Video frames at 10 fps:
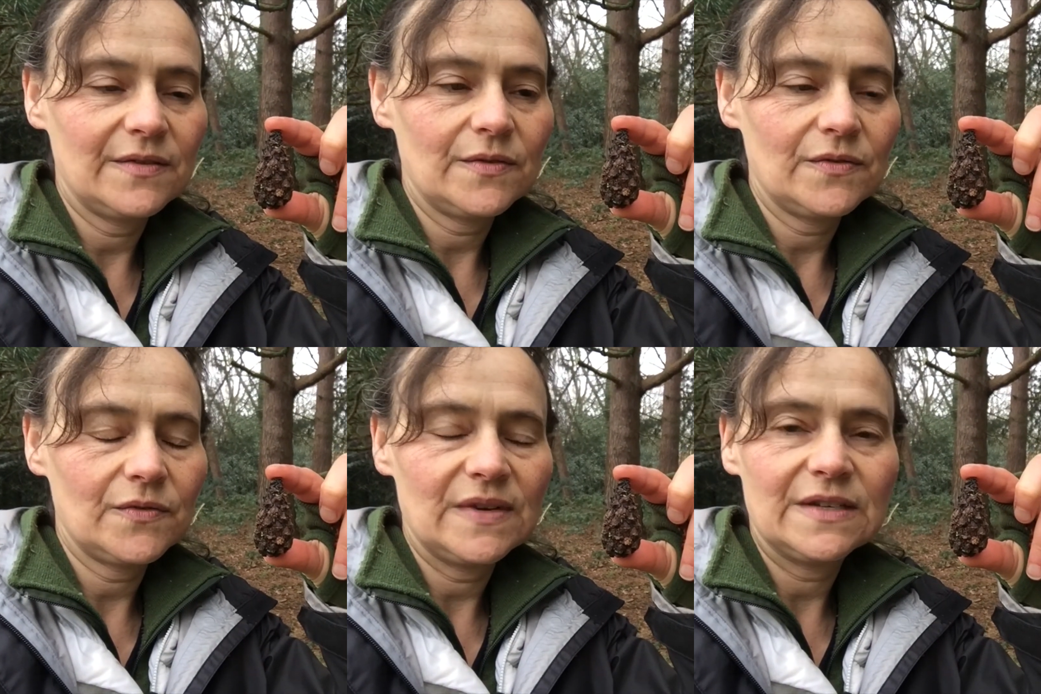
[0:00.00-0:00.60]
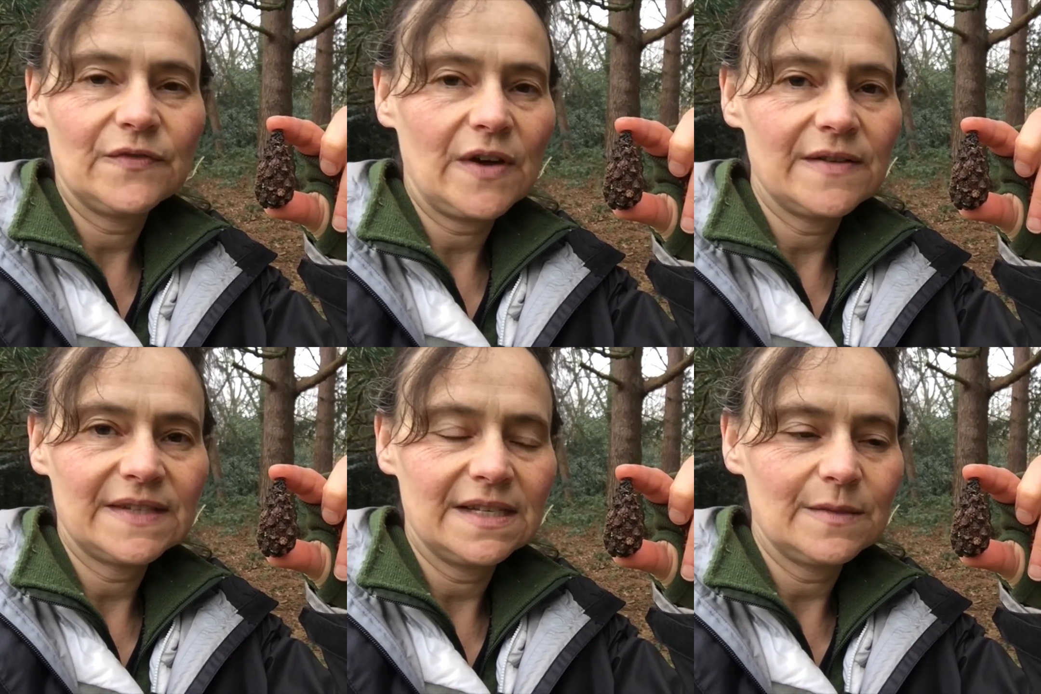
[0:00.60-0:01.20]
three to
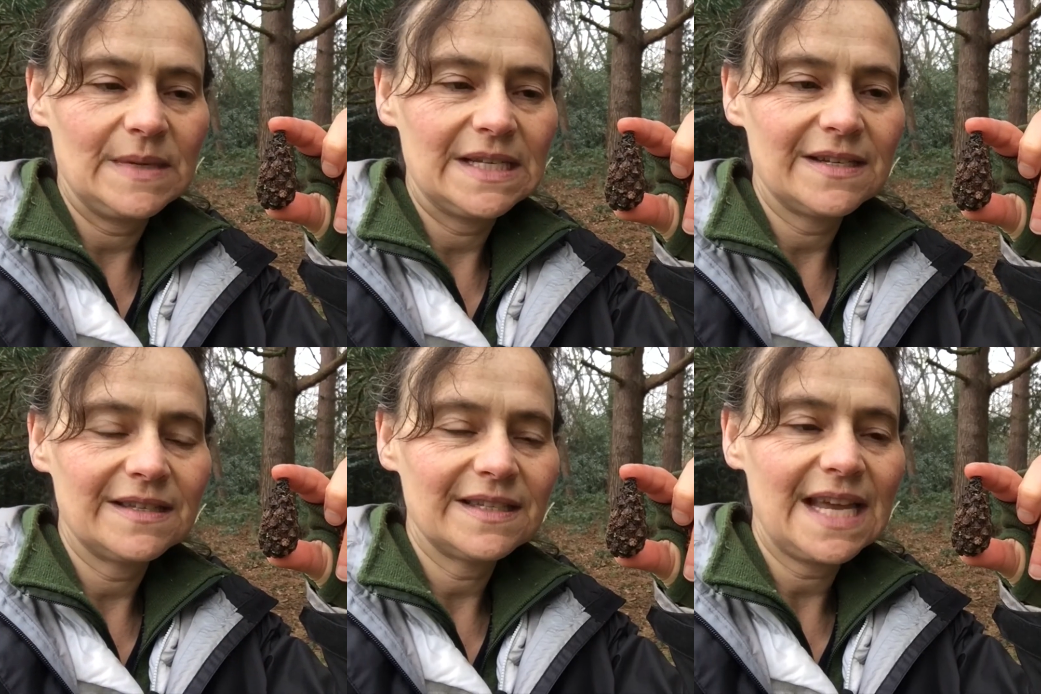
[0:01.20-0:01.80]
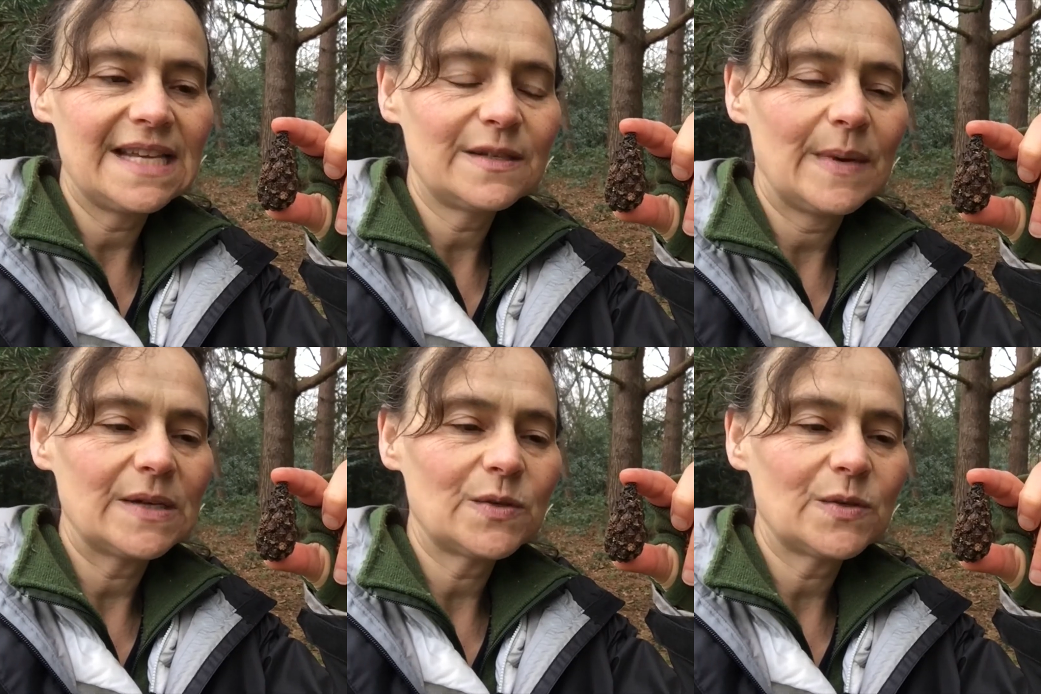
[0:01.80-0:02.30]
five centimeters. Takes about